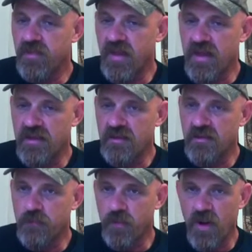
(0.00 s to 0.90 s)

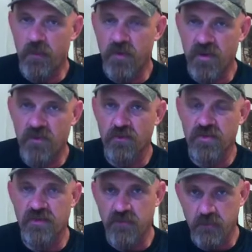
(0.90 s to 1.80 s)
that the property
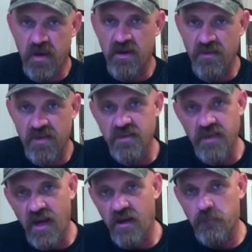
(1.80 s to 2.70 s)
owners have to bear the
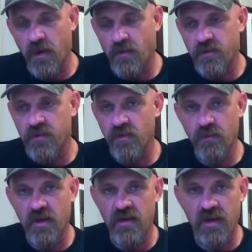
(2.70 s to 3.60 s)
entire burden, no
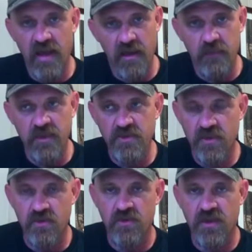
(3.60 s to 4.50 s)
matter how many
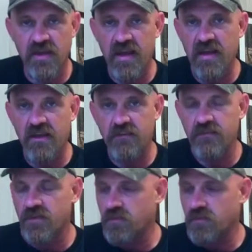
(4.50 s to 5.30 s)
children they have,